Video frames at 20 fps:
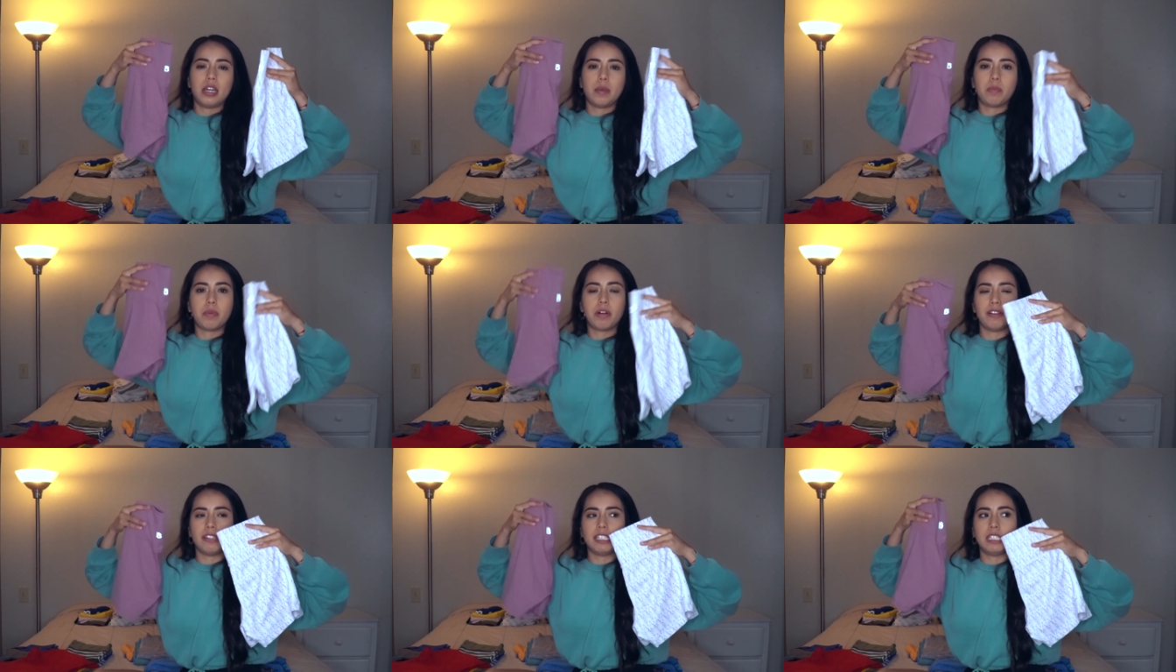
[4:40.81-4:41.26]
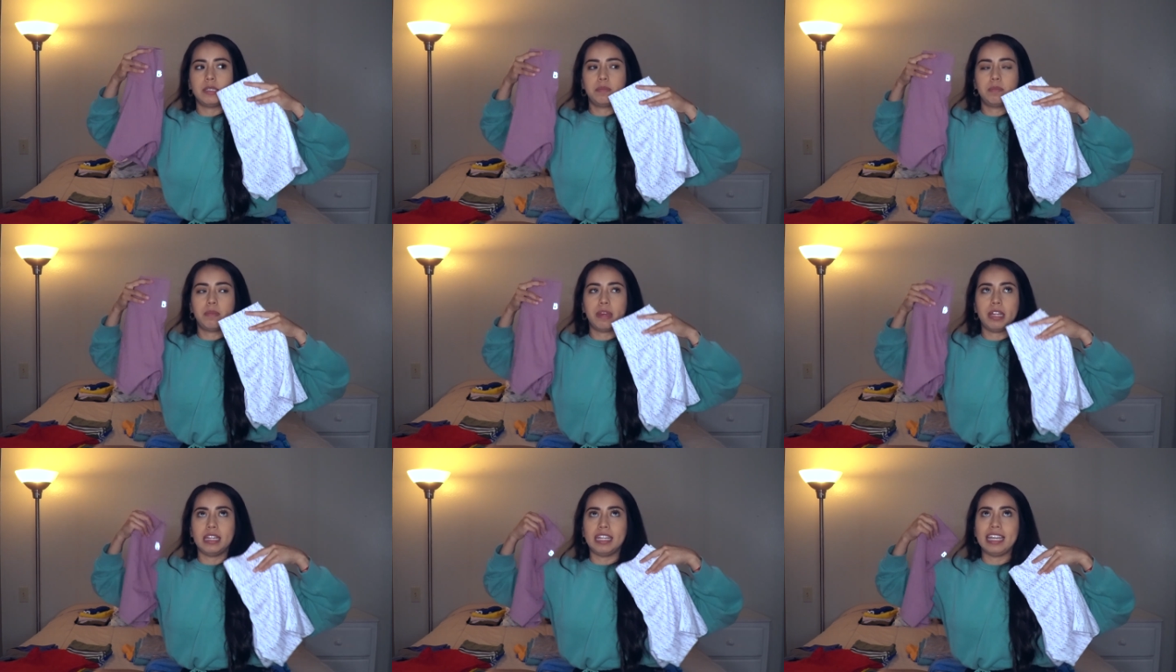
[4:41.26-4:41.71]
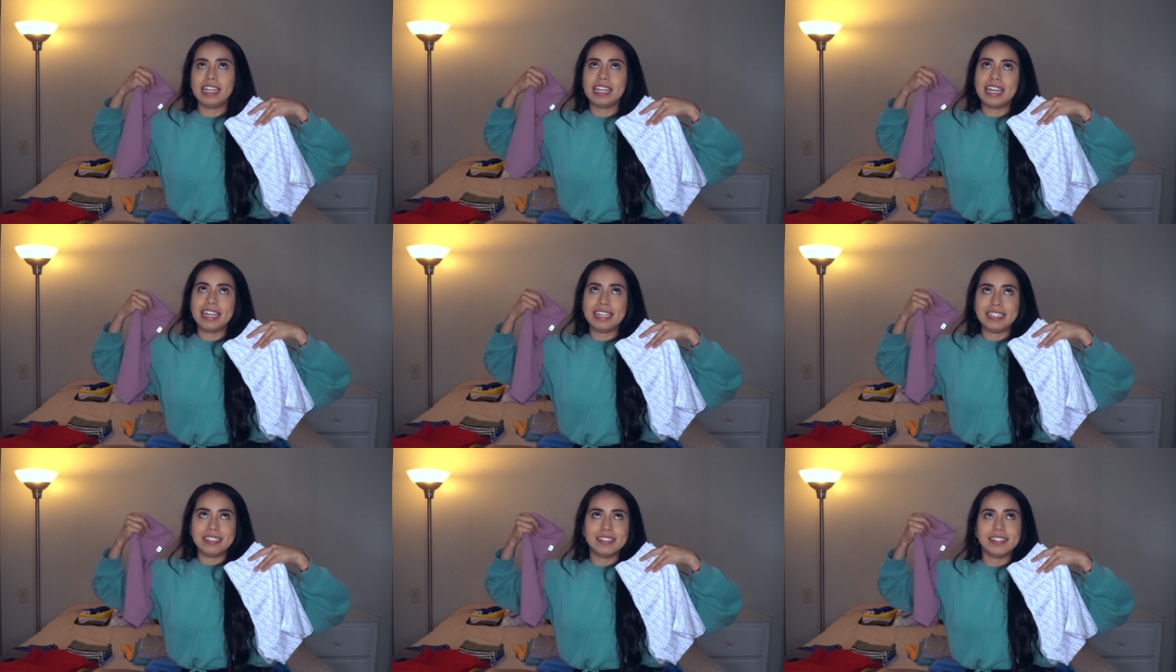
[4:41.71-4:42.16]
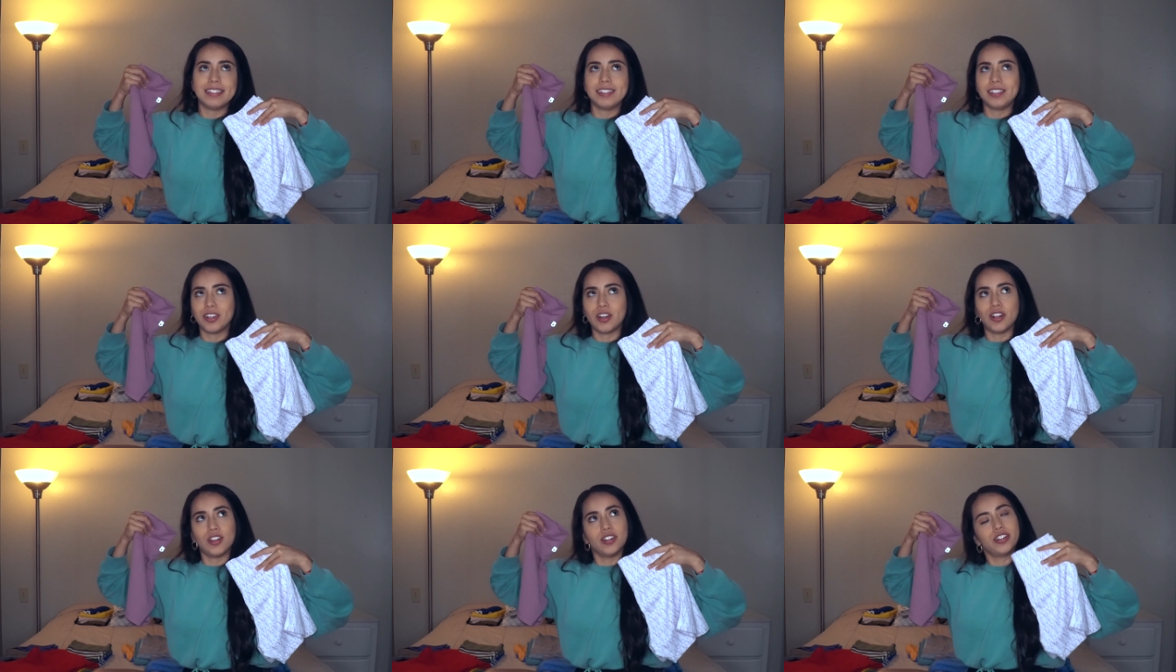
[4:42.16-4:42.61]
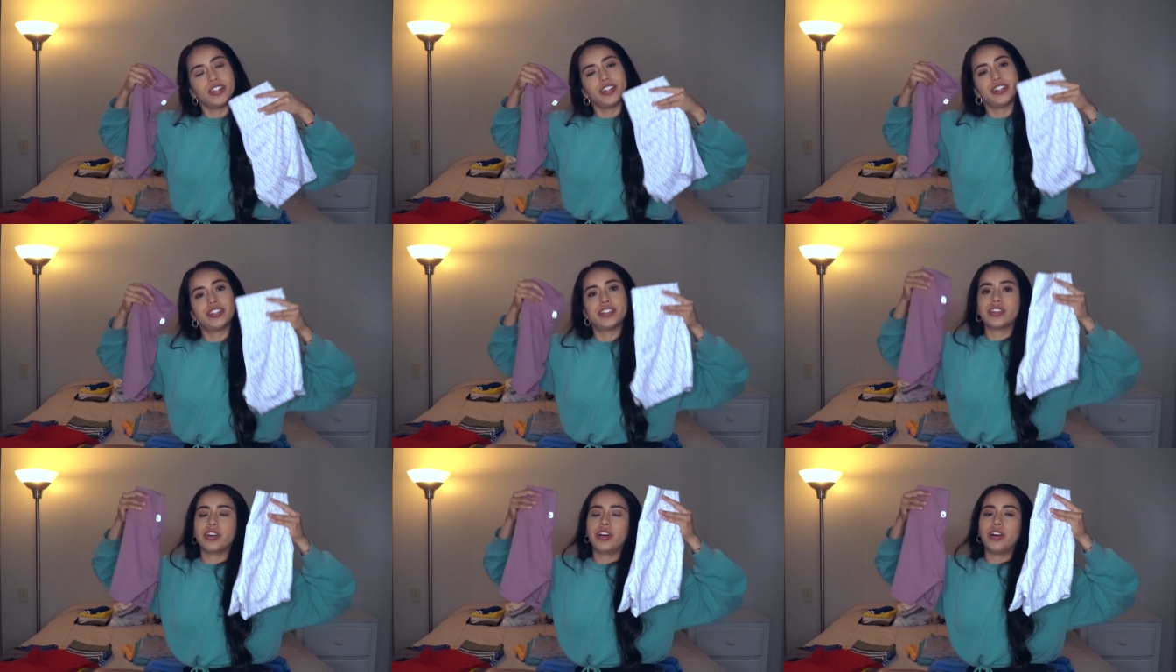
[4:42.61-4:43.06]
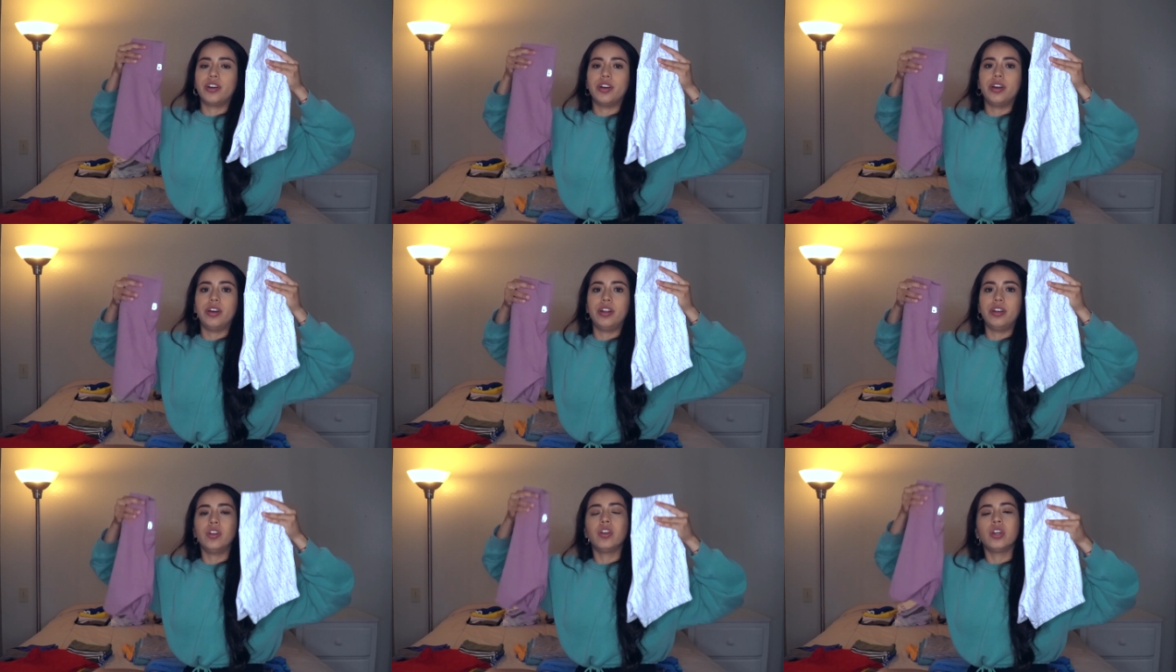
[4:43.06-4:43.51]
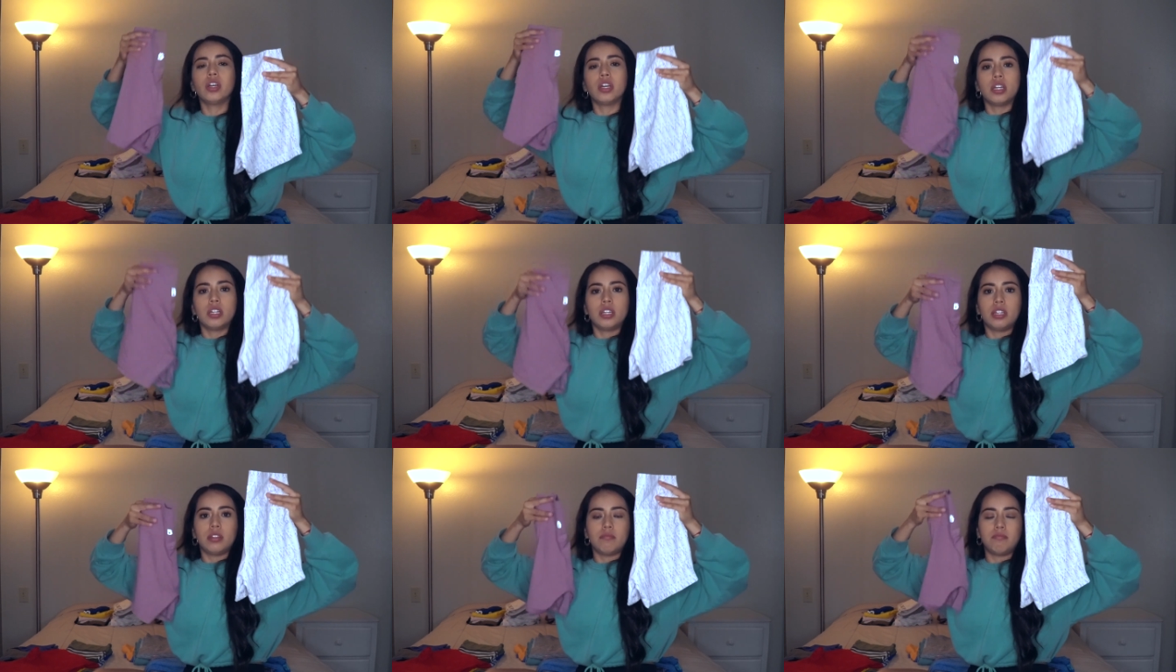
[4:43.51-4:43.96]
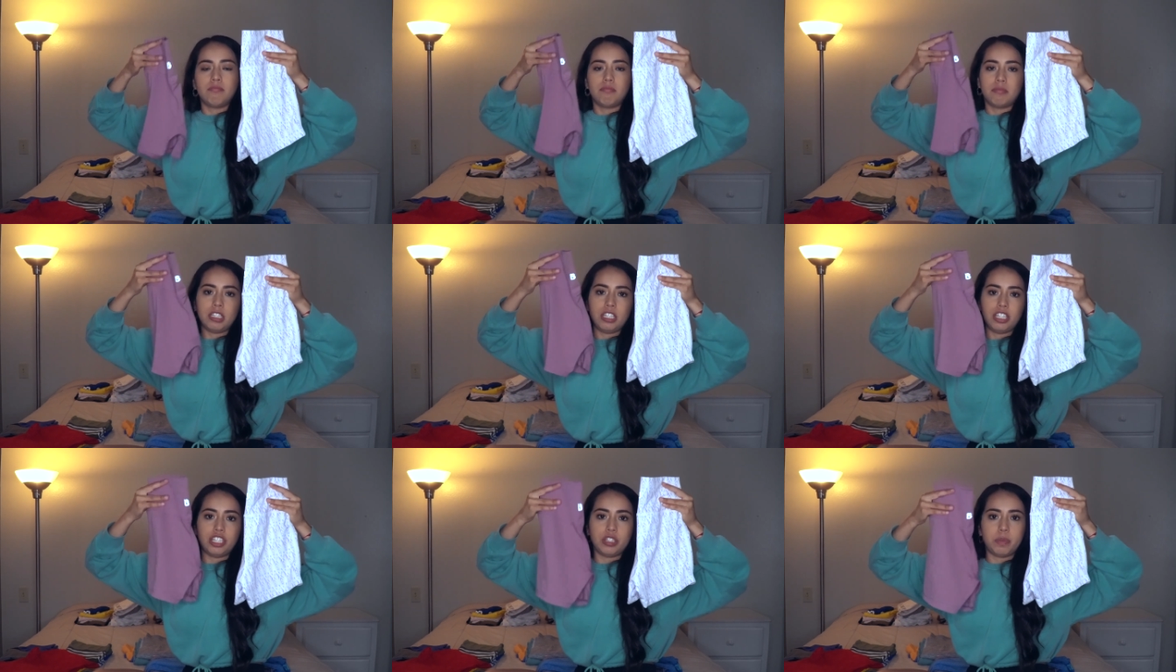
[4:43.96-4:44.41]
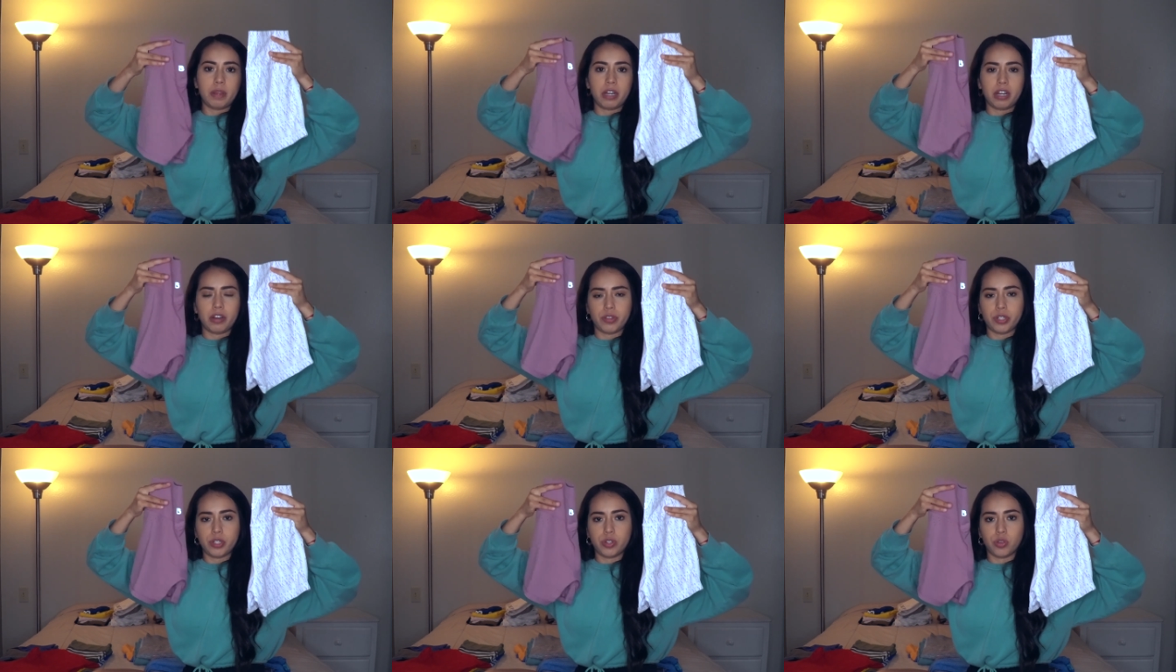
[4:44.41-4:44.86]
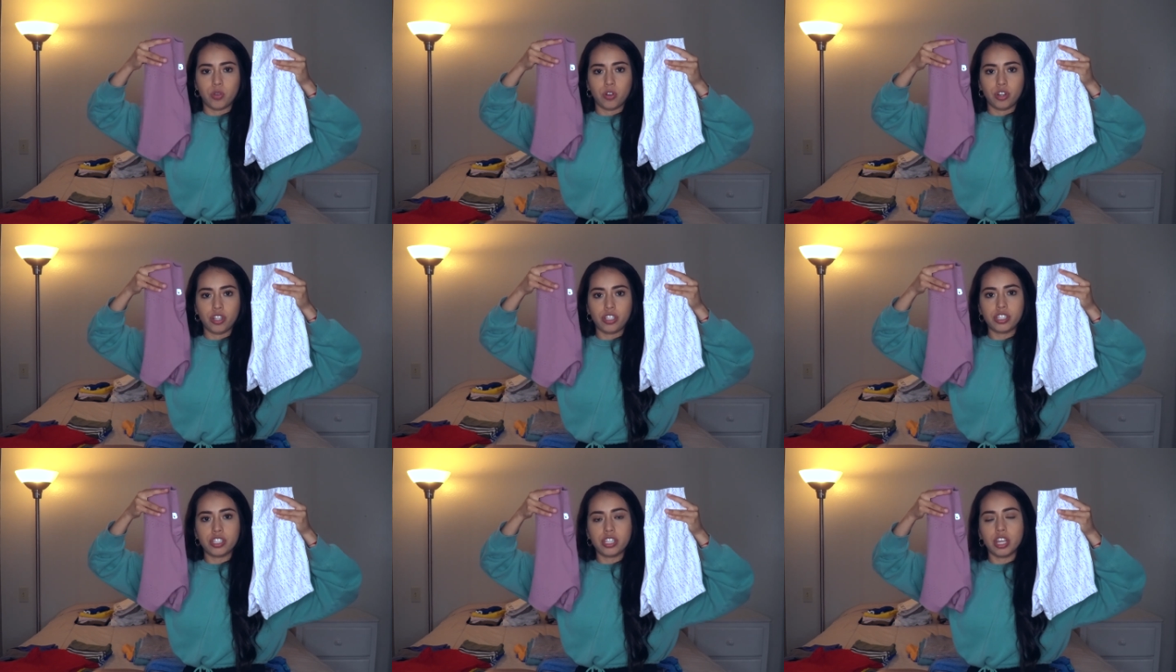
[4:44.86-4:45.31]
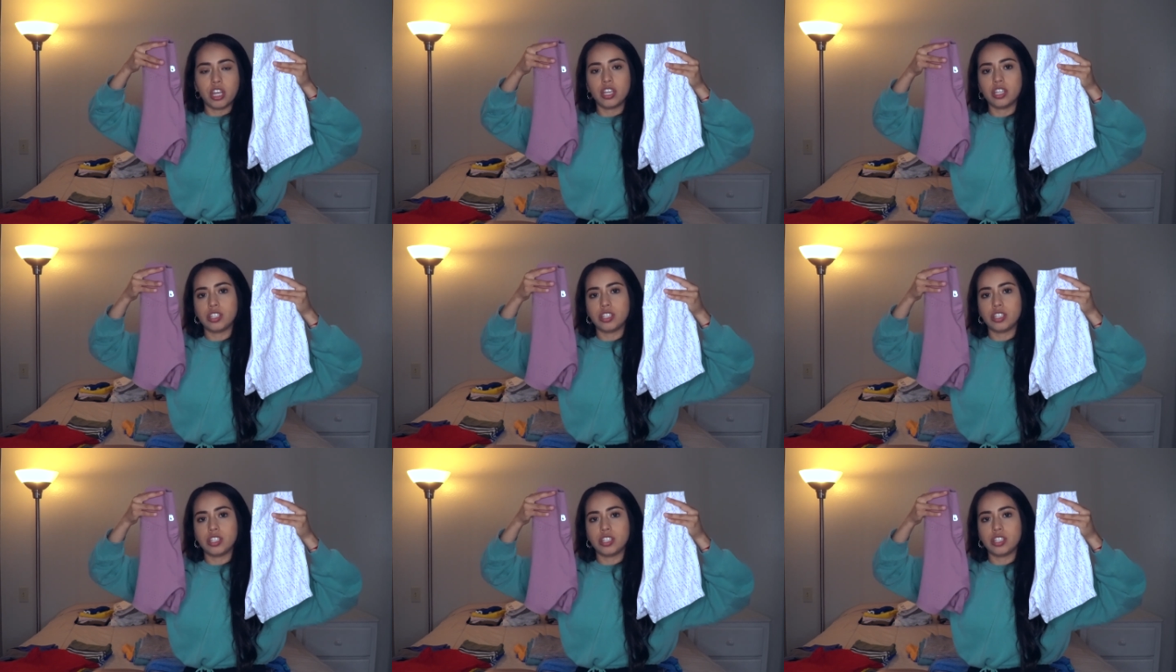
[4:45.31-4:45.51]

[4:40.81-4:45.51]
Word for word: I probably spend like eighteen dollars on each pair of shorts.